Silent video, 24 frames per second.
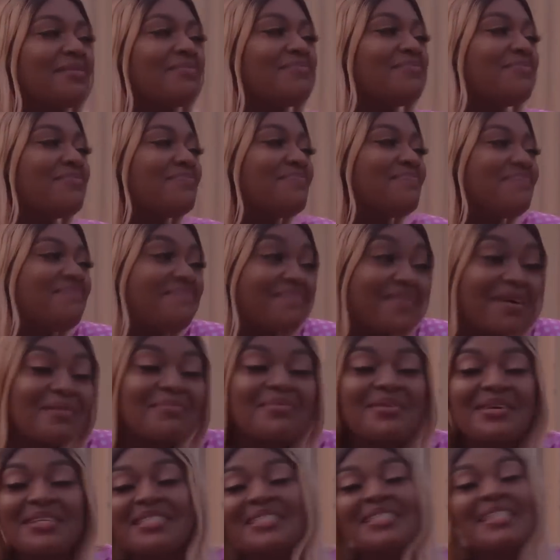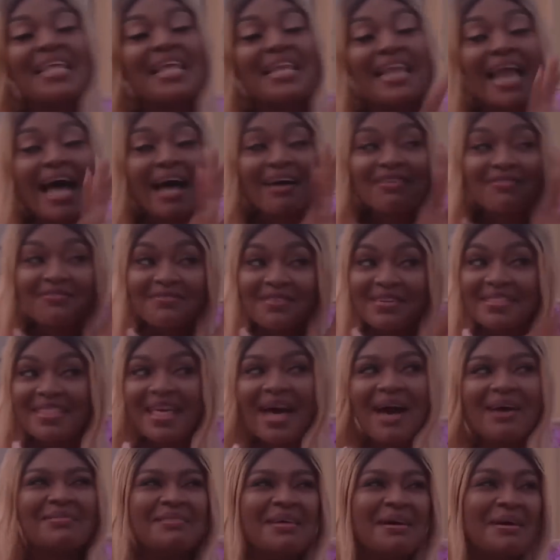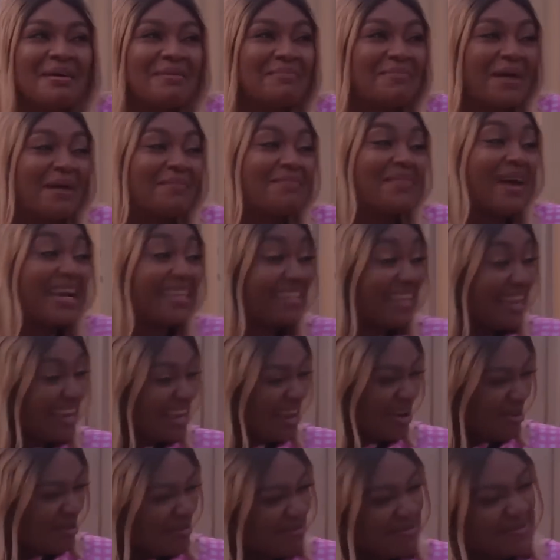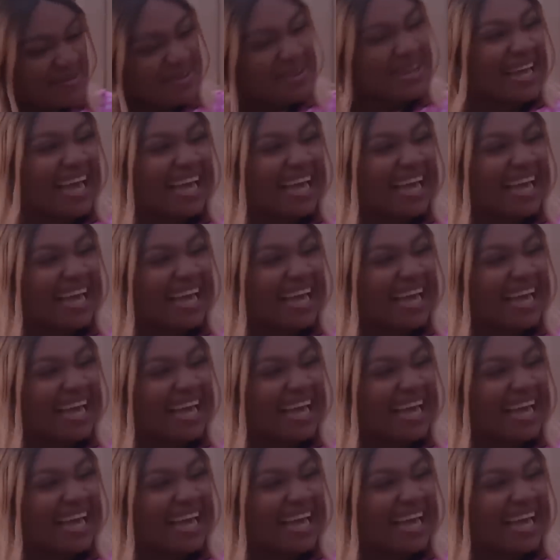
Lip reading: I'm going to tell her. For now, bye-bye. Take care of you,